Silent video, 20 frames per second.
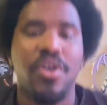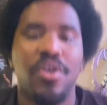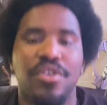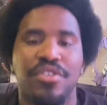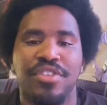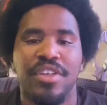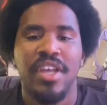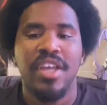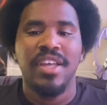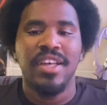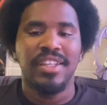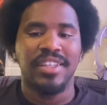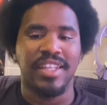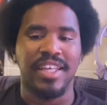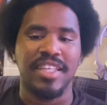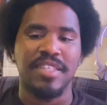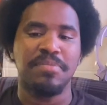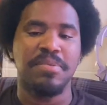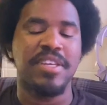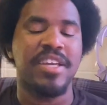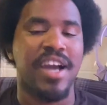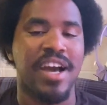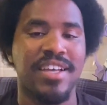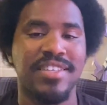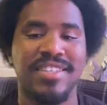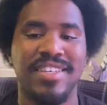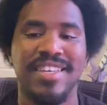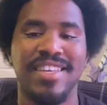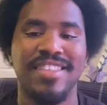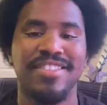Earthlings
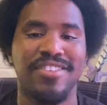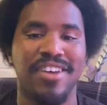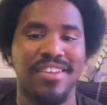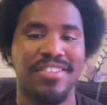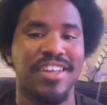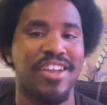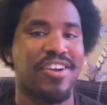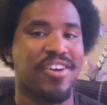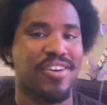because he thought that